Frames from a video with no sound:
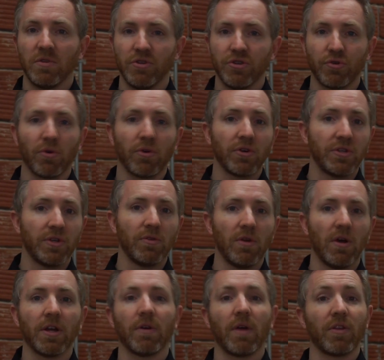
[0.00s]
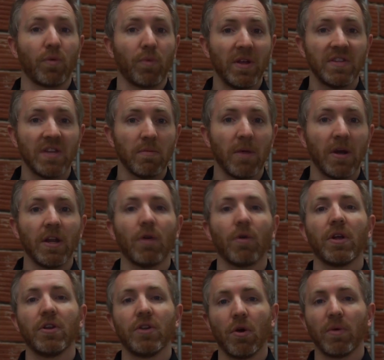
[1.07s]
too short or too long, you're either wasting money
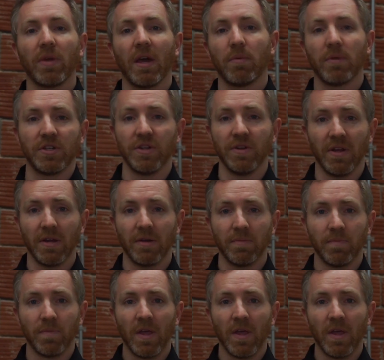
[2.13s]
or you don't get what you need.